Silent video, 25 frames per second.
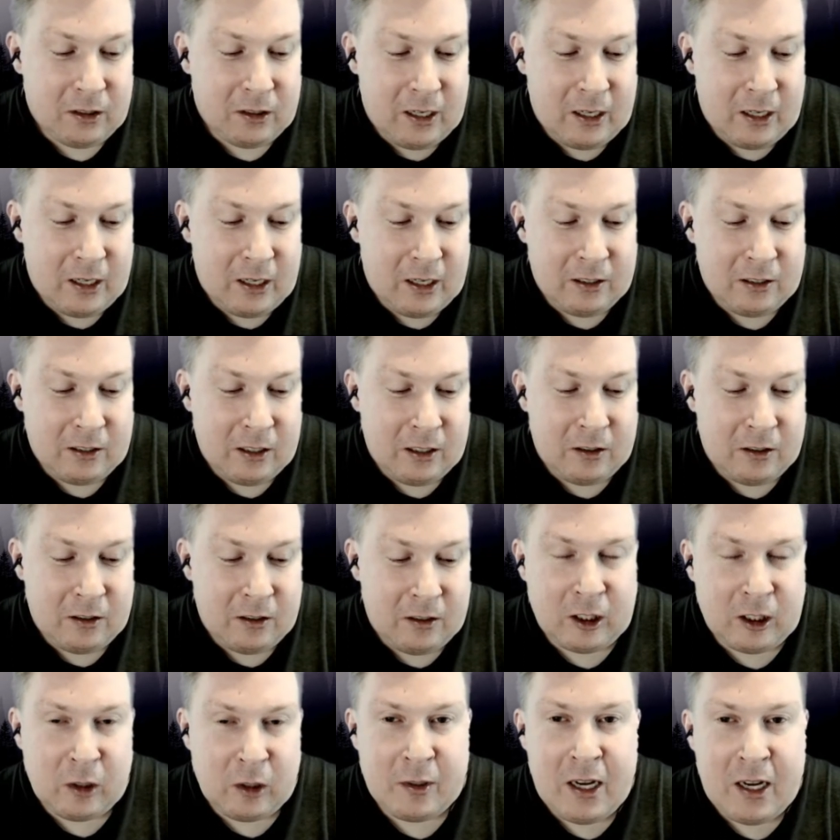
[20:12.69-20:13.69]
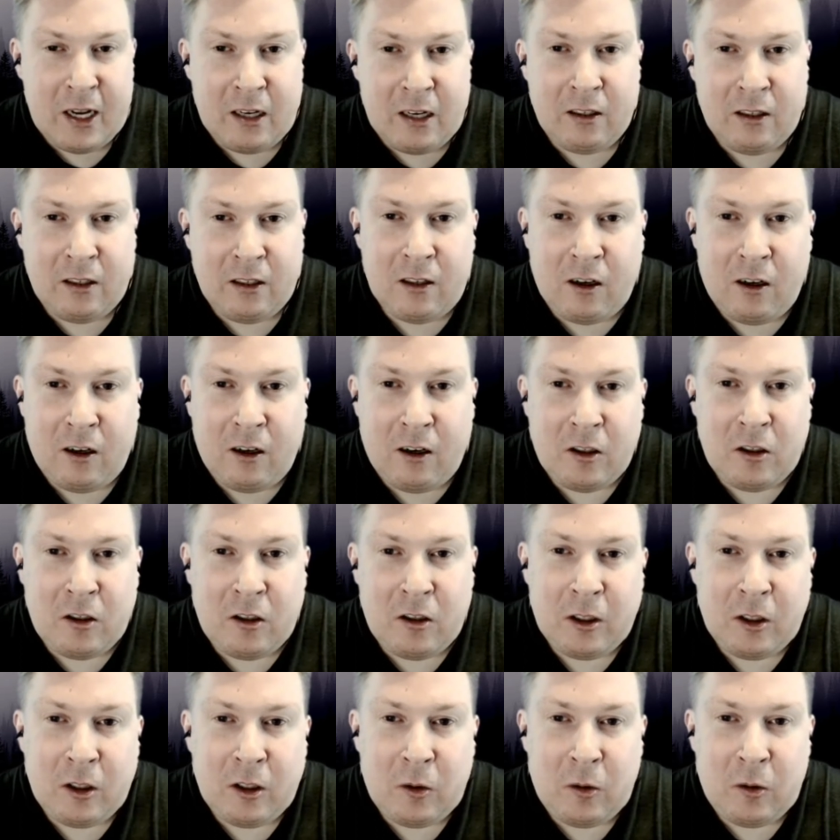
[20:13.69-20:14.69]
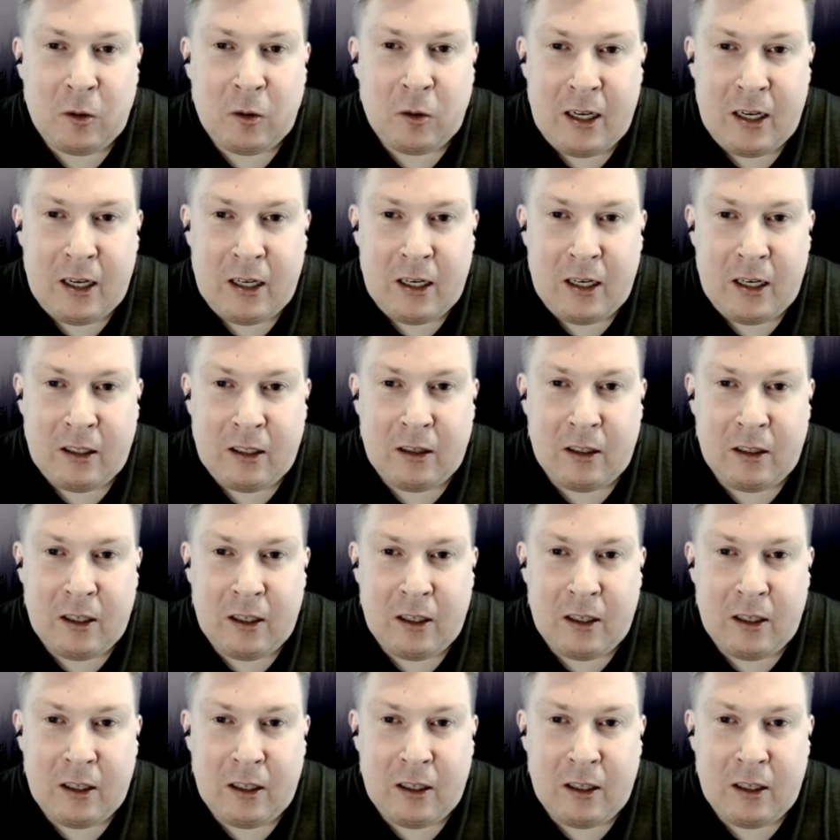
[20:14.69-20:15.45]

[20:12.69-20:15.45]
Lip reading: I guess, circumstances that aren't true, and